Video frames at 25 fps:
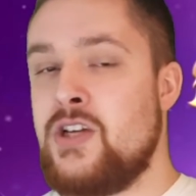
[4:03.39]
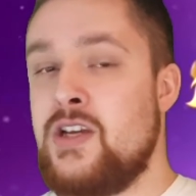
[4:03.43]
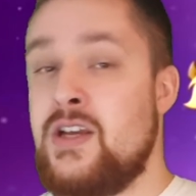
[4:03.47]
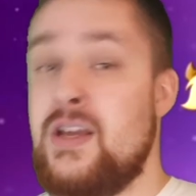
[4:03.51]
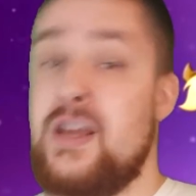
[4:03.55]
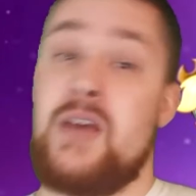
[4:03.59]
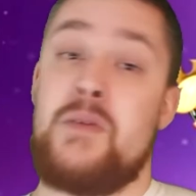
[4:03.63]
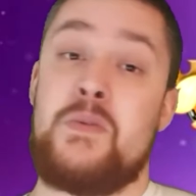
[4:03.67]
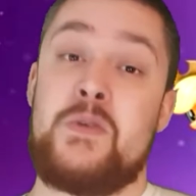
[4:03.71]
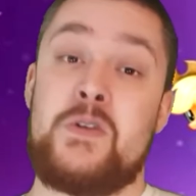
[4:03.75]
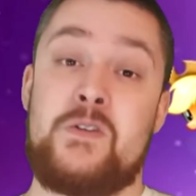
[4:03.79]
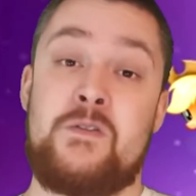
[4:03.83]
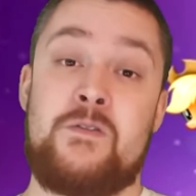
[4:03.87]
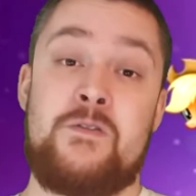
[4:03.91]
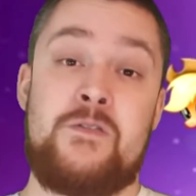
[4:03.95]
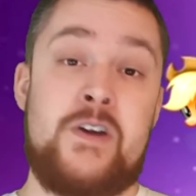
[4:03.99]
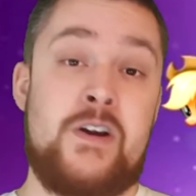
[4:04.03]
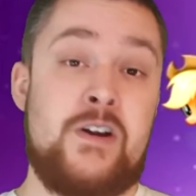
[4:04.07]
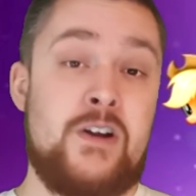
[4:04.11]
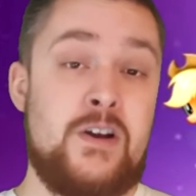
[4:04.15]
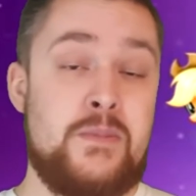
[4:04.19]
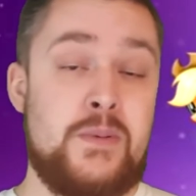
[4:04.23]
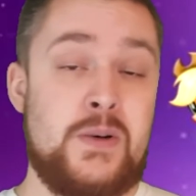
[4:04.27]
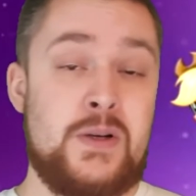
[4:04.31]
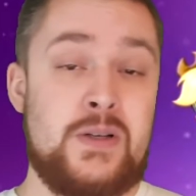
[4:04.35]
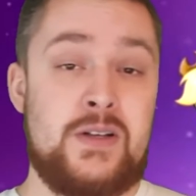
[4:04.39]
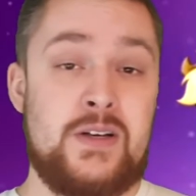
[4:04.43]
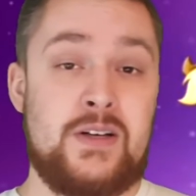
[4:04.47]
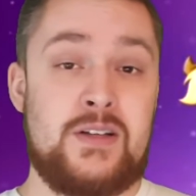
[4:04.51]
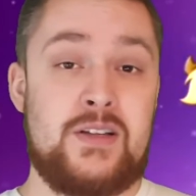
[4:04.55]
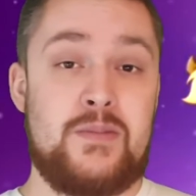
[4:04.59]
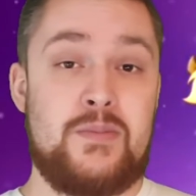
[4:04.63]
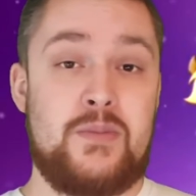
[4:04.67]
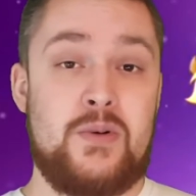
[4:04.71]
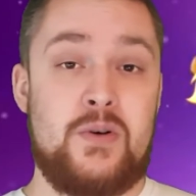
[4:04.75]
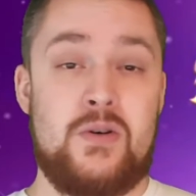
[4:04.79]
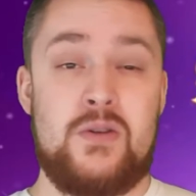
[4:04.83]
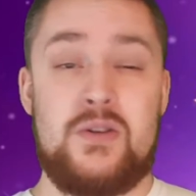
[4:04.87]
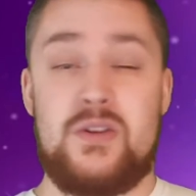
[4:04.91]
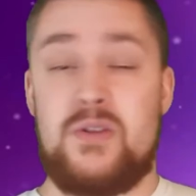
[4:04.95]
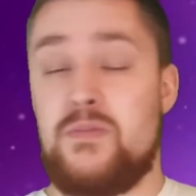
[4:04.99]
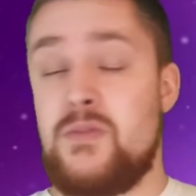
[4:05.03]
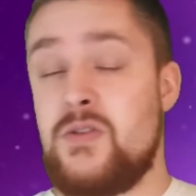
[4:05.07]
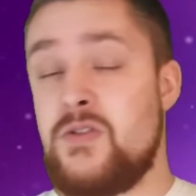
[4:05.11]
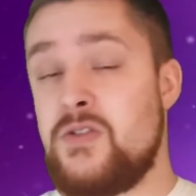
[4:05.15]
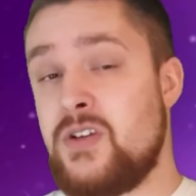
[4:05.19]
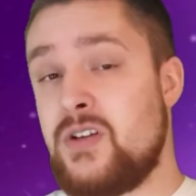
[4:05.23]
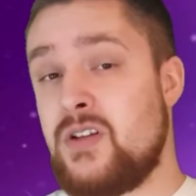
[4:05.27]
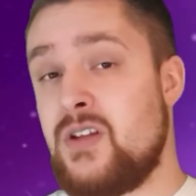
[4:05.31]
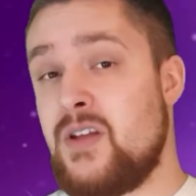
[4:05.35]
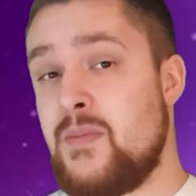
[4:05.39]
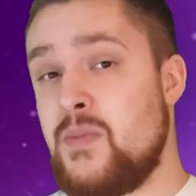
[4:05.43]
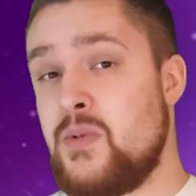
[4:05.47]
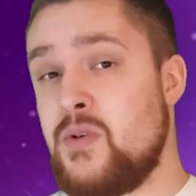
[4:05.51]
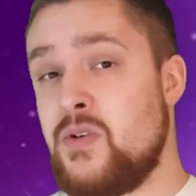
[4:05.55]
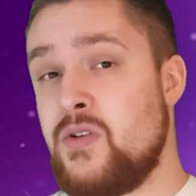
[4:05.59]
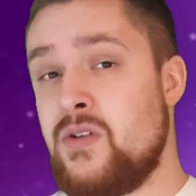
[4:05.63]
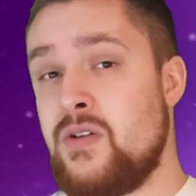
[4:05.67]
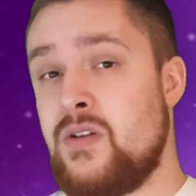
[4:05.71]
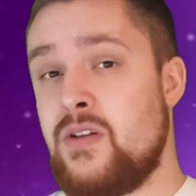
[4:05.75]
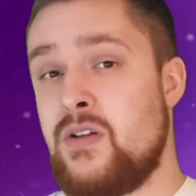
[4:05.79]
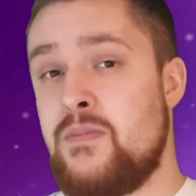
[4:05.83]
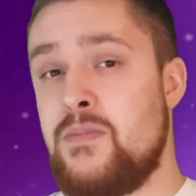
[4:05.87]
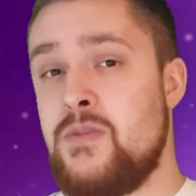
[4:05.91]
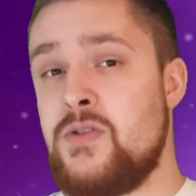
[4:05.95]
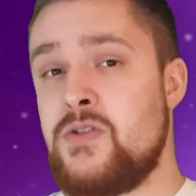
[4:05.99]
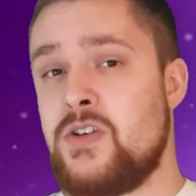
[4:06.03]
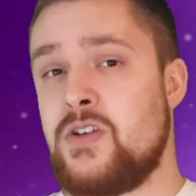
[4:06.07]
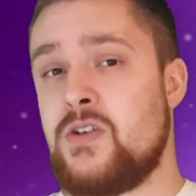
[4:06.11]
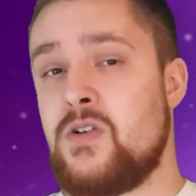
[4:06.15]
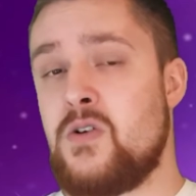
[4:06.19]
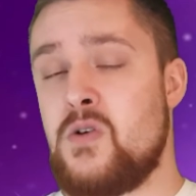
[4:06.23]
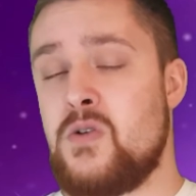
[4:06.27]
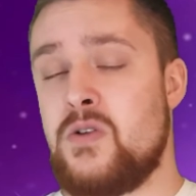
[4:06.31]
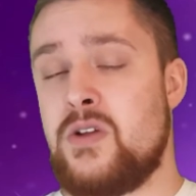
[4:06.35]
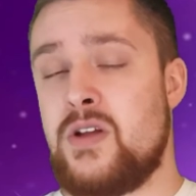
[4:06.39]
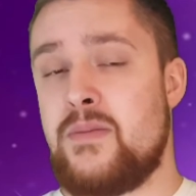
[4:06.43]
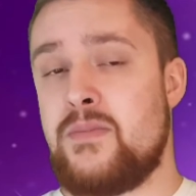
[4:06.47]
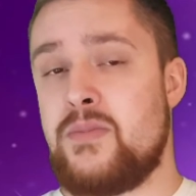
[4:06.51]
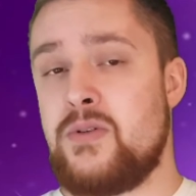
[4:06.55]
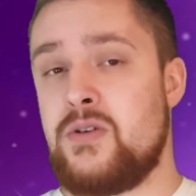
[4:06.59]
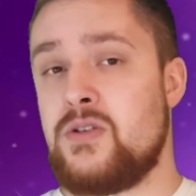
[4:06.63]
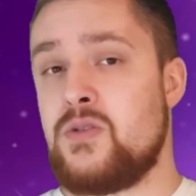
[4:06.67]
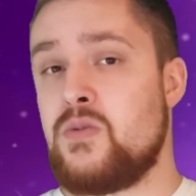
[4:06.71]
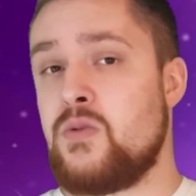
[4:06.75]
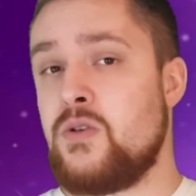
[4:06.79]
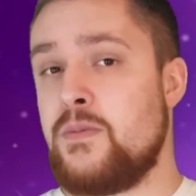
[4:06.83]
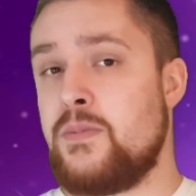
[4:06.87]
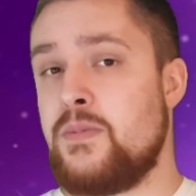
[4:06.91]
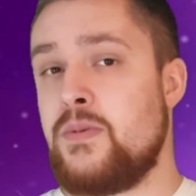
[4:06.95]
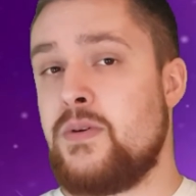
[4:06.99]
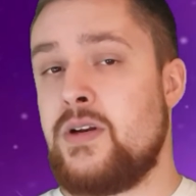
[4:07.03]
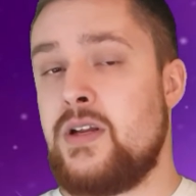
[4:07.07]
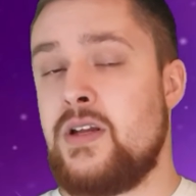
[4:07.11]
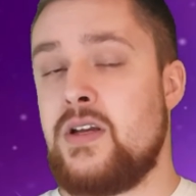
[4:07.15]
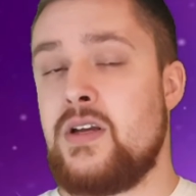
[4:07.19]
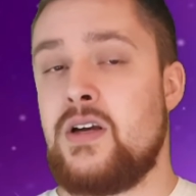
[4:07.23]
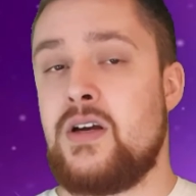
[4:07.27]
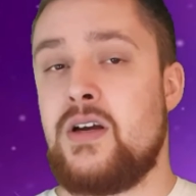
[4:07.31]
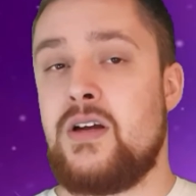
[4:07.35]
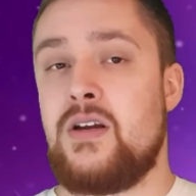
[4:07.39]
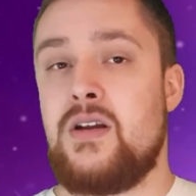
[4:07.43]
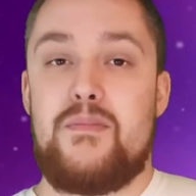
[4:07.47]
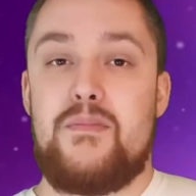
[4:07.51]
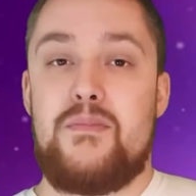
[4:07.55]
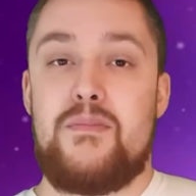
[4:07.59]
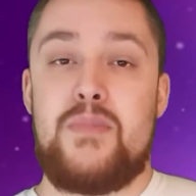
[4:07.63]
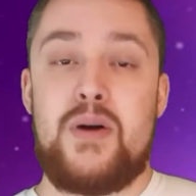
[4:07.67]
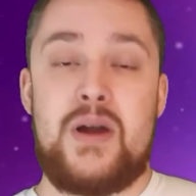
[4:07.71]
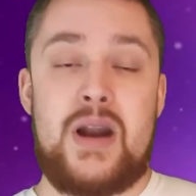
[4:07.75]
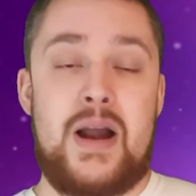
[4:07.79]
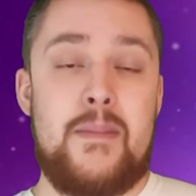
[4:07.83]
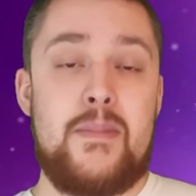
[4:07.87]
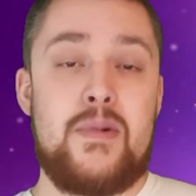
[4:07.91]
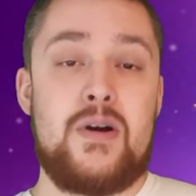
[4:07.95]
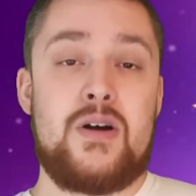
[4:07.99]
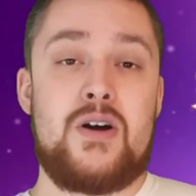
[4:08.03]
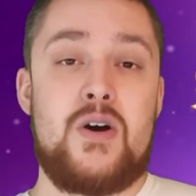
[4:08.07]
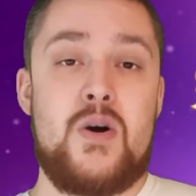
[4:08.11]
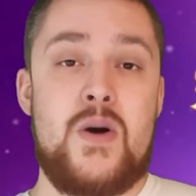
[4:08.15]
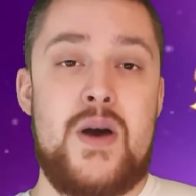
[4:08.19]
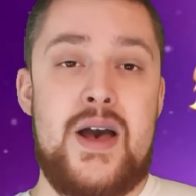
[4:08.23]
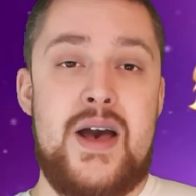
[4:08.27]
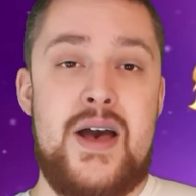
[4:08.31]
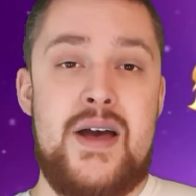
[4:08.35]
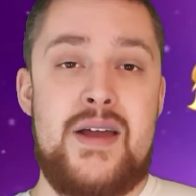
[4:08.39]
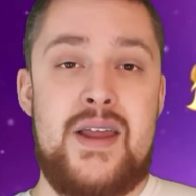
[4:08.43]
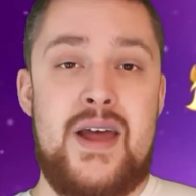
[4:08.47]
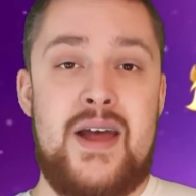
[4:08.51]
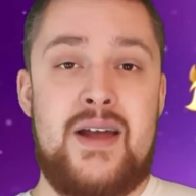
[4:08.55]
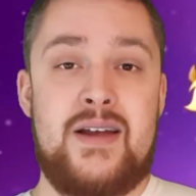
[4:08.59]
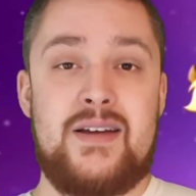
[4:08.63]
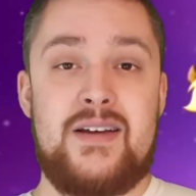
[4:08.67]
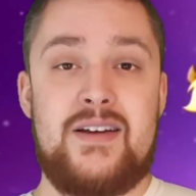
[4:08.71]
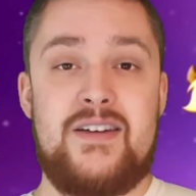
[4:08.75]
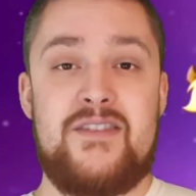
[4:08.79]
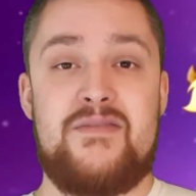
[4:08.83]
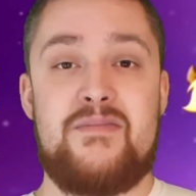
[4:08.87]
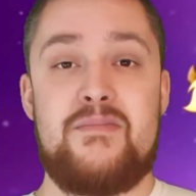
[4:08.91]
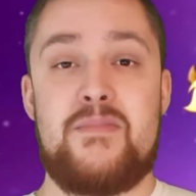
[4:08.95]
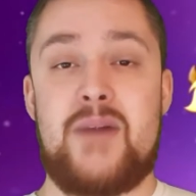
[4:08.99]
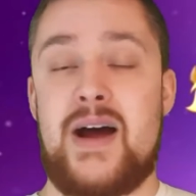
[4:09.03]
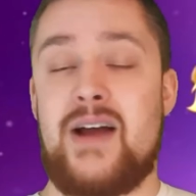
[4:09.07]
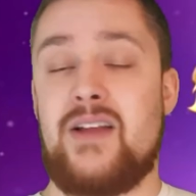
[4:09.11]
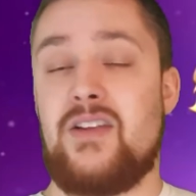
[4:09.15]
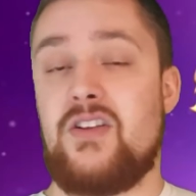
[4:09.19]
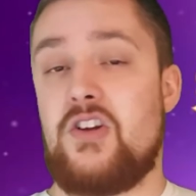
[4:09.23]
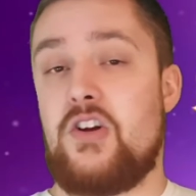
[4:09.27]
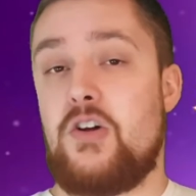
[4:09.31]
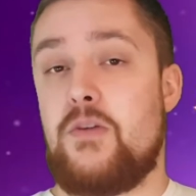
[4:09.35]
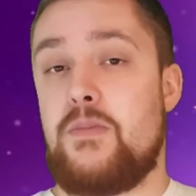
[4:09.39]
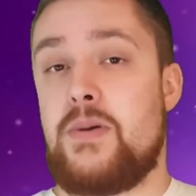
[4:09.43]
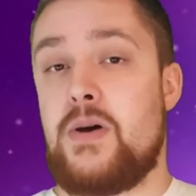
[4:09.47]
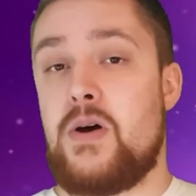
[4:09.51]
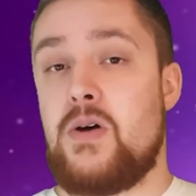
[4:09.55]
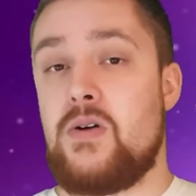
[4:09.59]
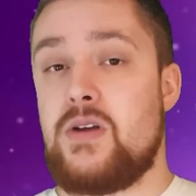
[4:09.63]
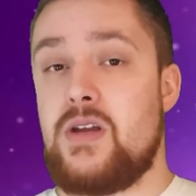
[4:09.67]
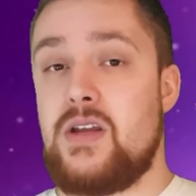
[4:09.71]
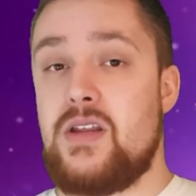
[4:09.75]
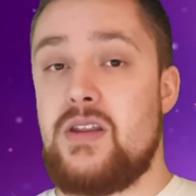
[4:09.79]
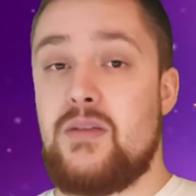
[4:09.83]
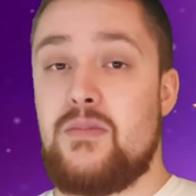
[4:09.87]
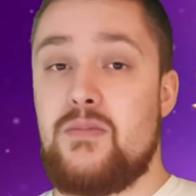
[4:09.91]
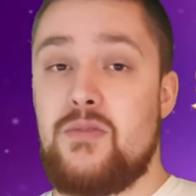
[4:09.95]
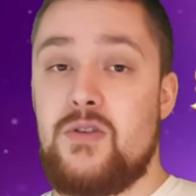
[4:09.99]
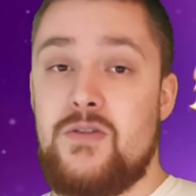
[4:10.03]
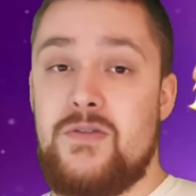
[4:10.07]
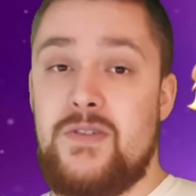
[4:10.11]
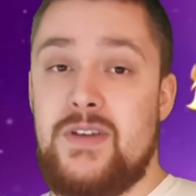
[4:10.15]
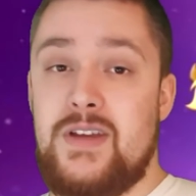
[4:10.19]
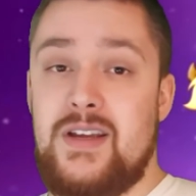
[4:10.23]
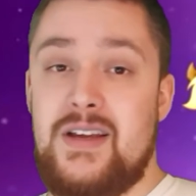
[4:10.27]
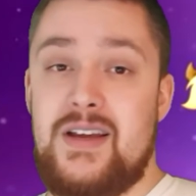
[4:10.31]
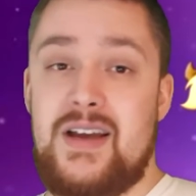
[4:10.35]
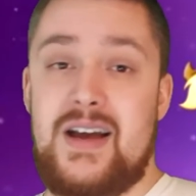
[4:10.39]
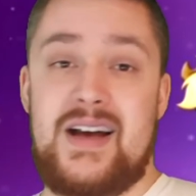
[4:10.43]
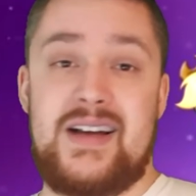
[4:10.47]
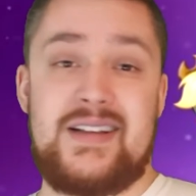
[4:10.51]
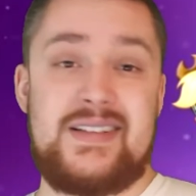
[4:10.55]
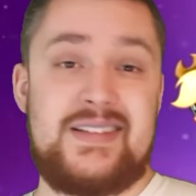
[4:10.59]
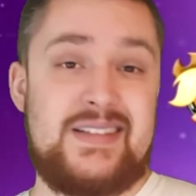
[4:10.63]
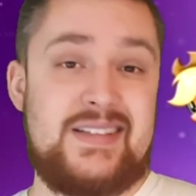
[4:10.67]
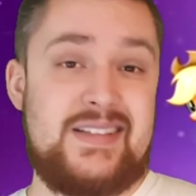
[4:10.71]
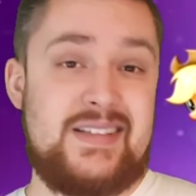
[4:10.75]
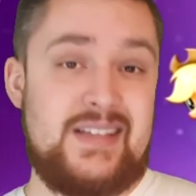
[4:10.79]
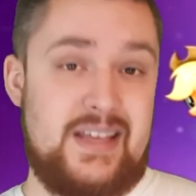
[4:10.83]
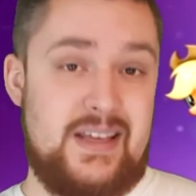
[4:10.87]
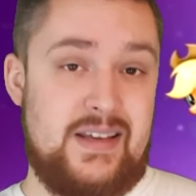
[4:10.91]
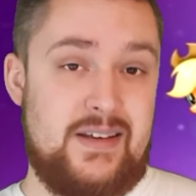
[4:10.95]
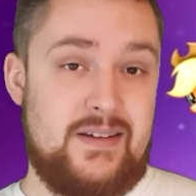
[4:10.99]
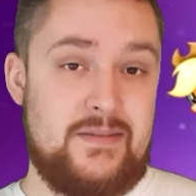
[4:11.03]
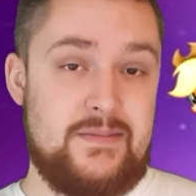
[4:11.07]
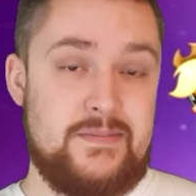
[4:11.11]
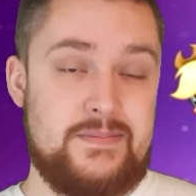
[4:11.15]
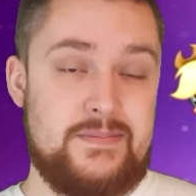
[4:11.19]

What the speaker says: It was very predictable. The musical numbers were pretty good, but I'm gonna go ahead and give My Little Pony, the movie, a C.